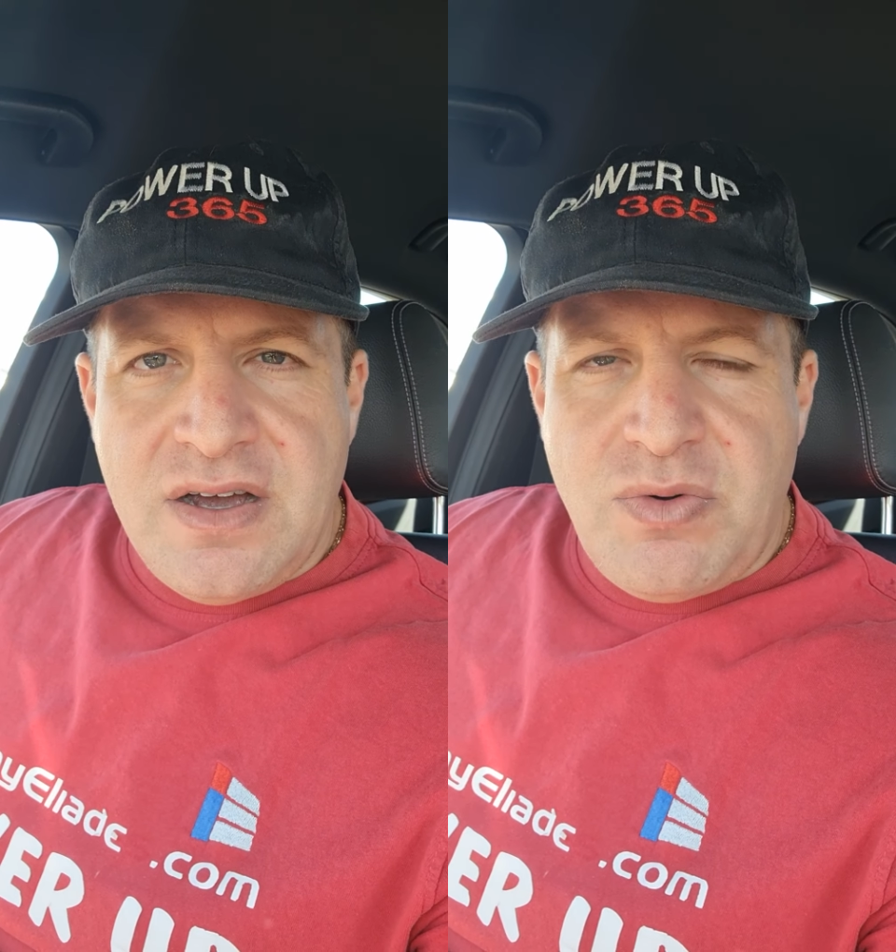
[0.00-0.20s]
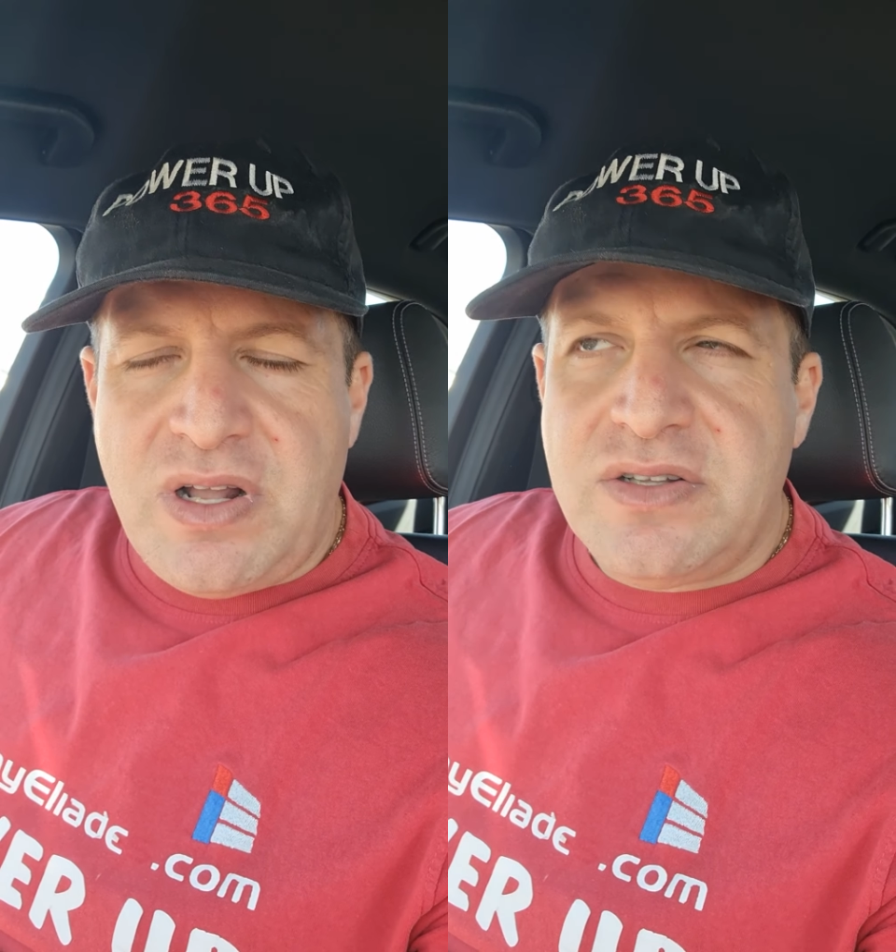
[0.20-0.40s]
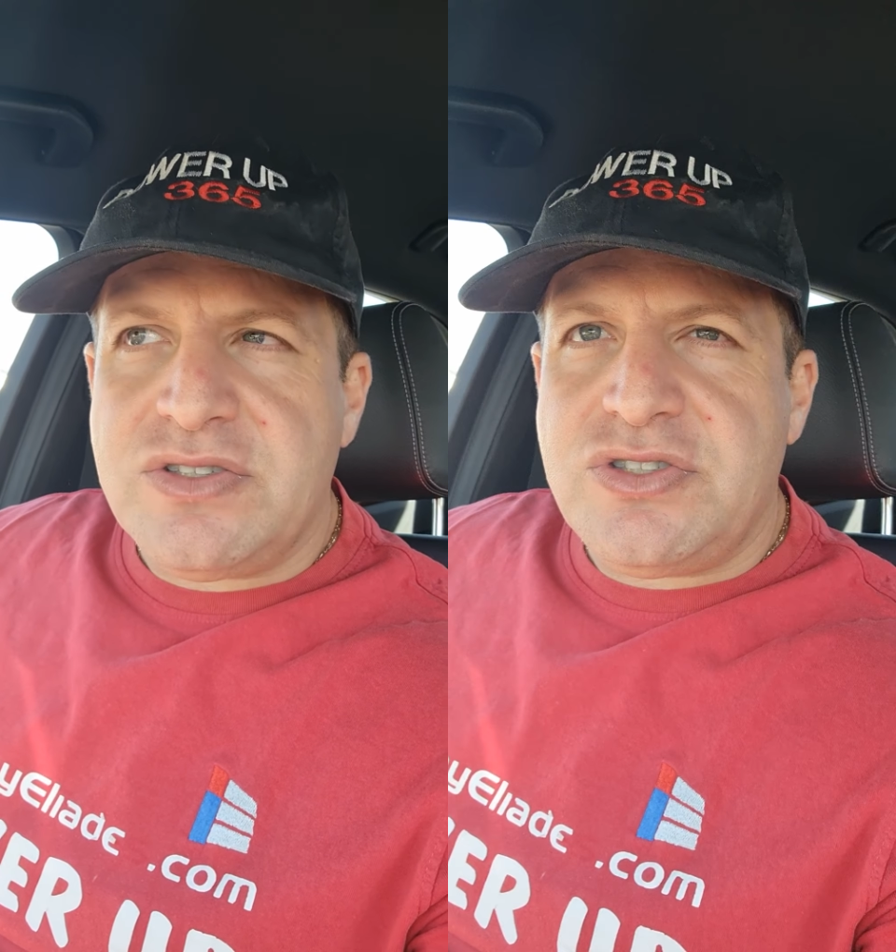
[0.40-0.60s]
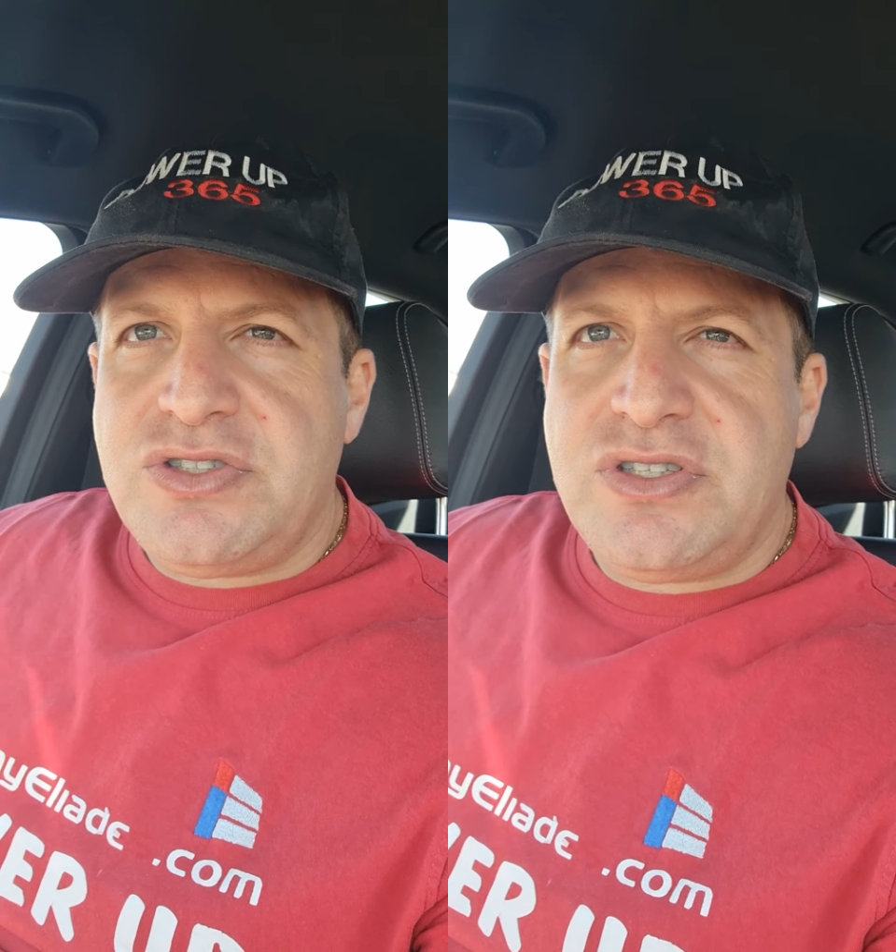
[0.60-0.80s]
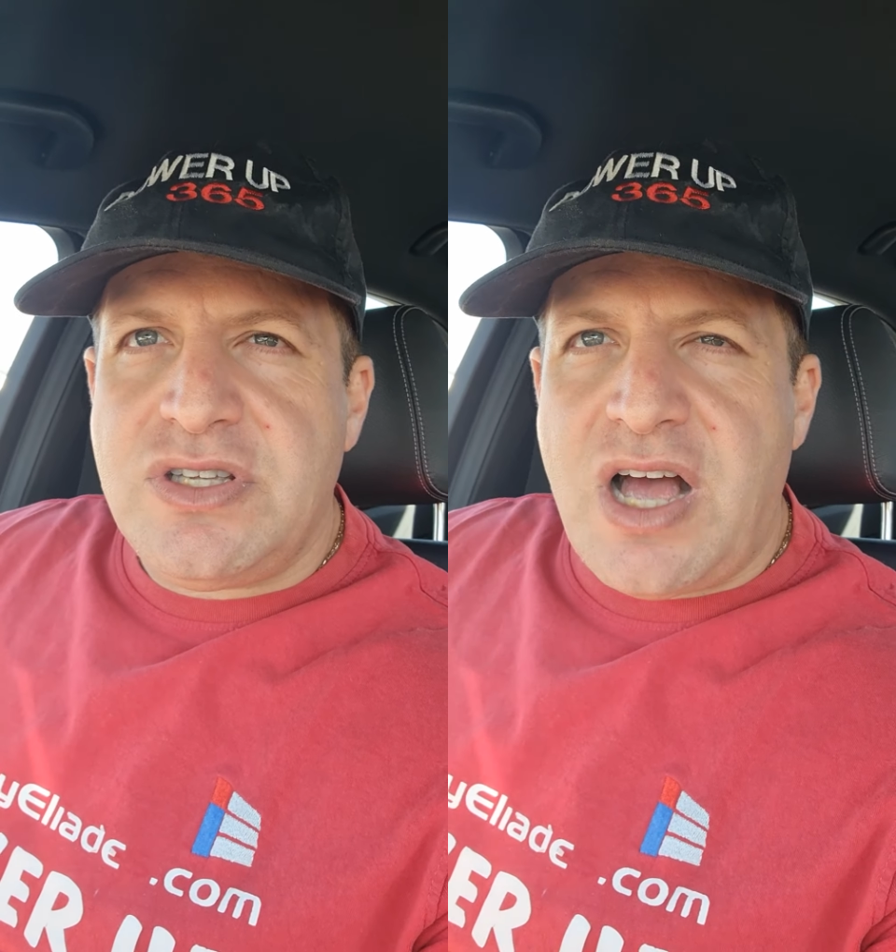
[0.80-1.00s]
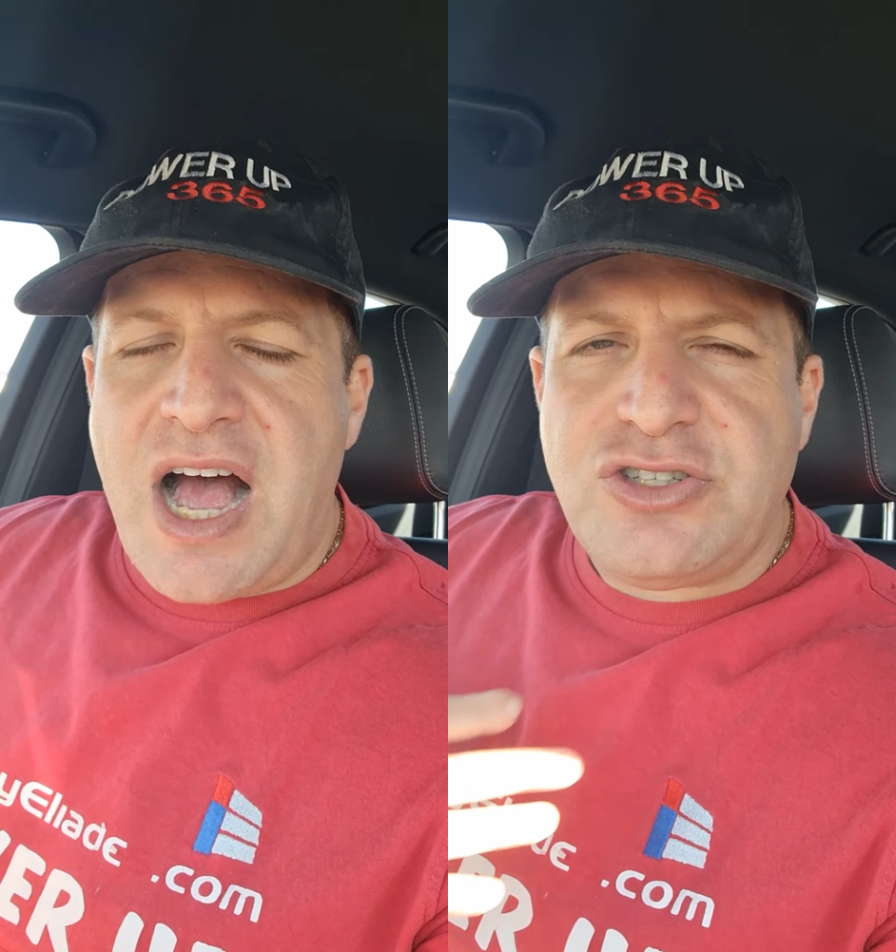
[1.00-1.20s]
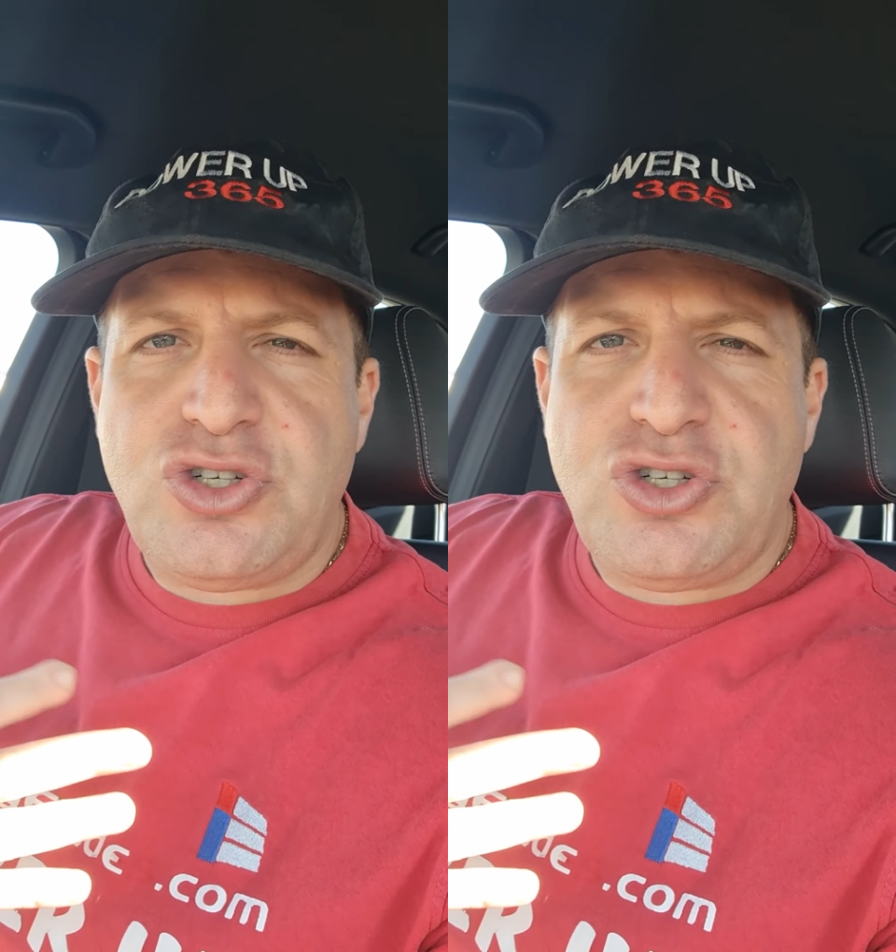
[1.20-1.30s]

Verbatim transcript: Well, I